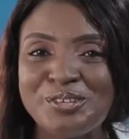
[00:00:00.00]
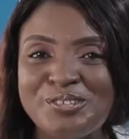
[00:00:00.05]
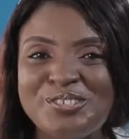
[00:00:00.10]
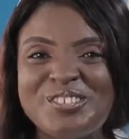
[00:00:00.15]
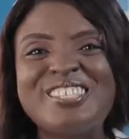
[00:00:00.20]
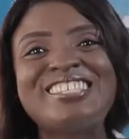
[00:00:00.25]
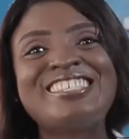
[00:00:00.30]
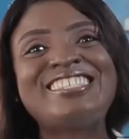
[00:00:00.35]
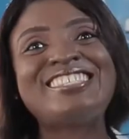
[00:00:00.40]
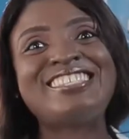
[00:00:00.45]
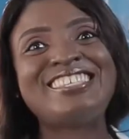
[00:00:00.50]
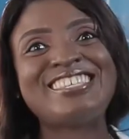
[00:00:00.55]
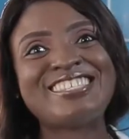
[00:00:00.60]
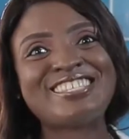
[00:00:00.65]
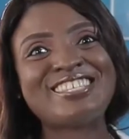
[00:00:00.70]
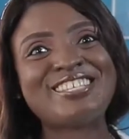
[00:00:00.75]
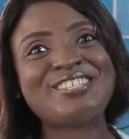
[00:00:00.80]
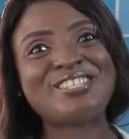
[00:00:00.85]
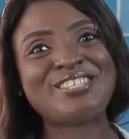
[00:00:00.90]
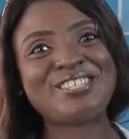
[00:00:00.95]
you to
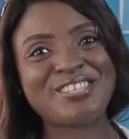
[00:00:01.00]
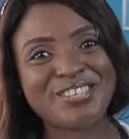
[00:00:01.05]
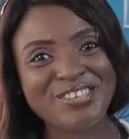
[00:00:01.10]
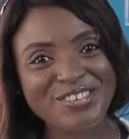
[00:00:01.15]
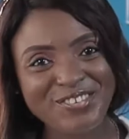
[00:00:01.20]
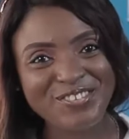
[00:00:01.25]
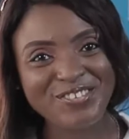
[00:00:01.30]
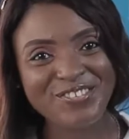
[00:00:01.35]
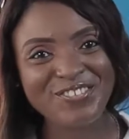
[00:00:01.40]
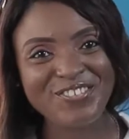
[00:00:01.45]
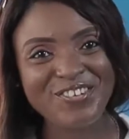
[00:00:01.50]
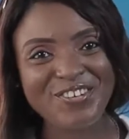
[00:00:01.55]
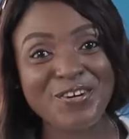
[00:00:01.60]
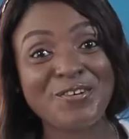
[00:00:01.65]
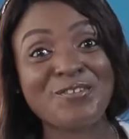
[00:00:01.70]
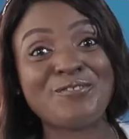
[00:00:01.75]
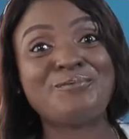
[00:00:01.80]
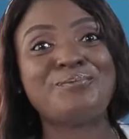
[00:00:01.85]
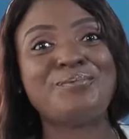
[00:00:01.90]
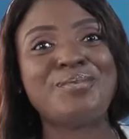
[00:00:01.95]
season 2
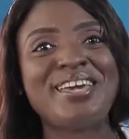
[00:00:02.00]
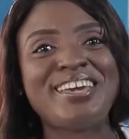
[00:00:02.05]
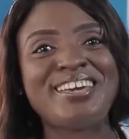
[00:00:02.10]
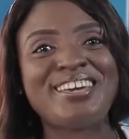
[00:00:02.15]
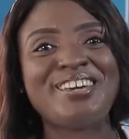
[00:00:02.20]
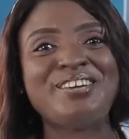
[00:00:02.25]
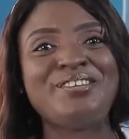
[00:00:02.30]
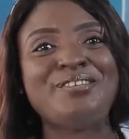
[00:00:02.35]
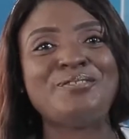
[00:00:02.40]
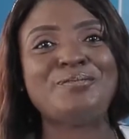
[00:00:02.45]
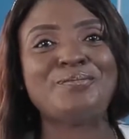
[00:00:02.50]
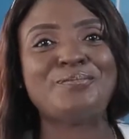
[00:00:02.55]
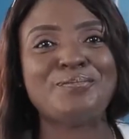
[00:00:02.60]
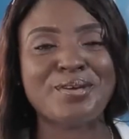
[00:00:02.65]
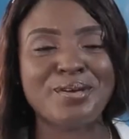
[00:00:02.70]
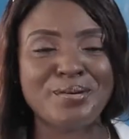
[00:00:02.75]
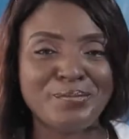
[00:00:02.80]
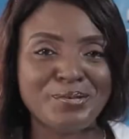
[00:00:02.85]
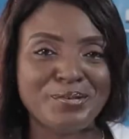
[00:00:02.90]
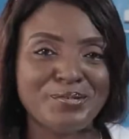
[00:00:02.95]
of Baking You
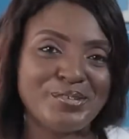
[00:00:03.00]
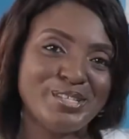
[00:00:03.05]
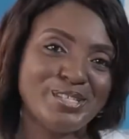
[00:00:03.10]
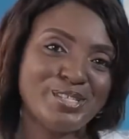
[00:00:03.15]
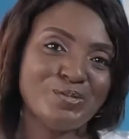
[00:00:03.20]
Memories.